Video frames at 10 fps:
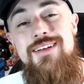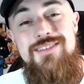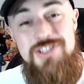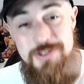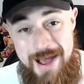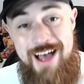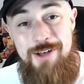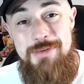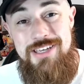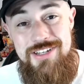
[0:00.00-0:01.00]
smile
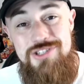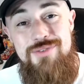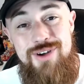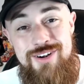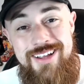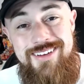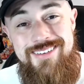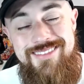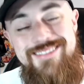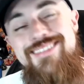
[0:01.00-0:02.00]
because you've earned it,
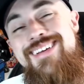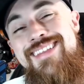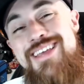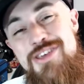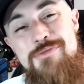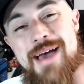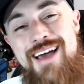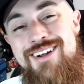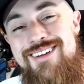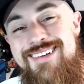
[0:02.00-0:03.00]
and that you
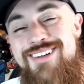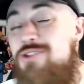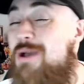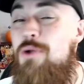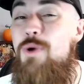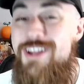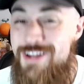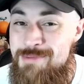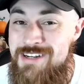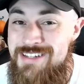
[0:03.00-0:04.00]
matter no matter what
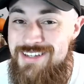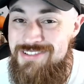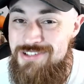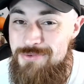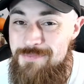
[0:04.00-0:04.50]
anybody tells you.